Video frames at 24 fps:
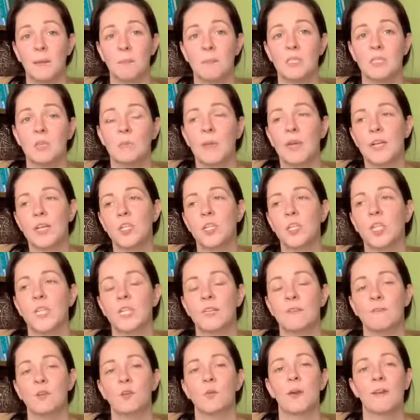especially
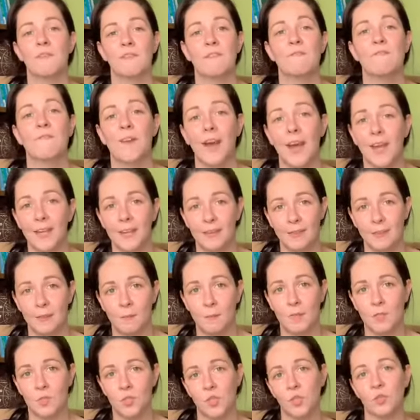if you have invited them
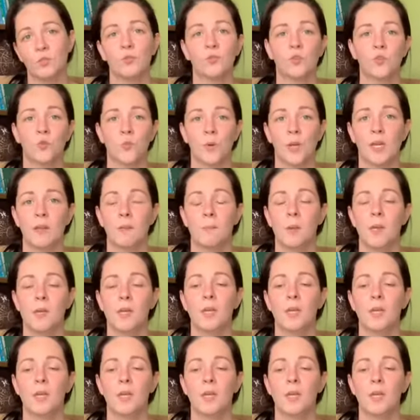into your dream